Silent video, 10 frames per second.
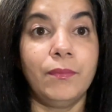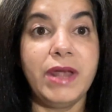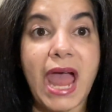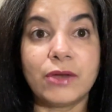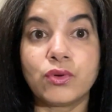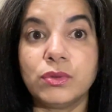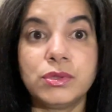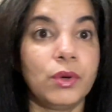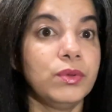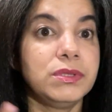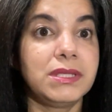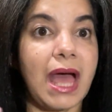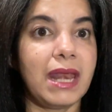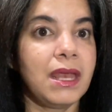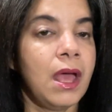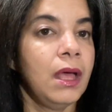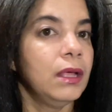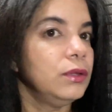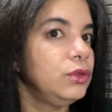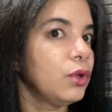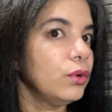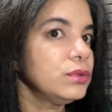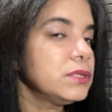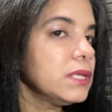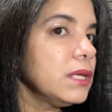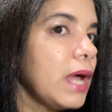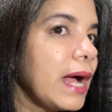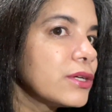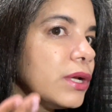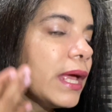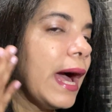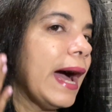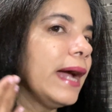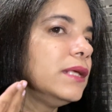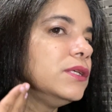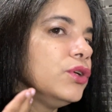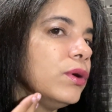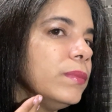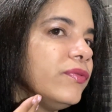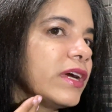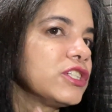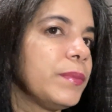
natural tones that doesn't actually hide your imperfection,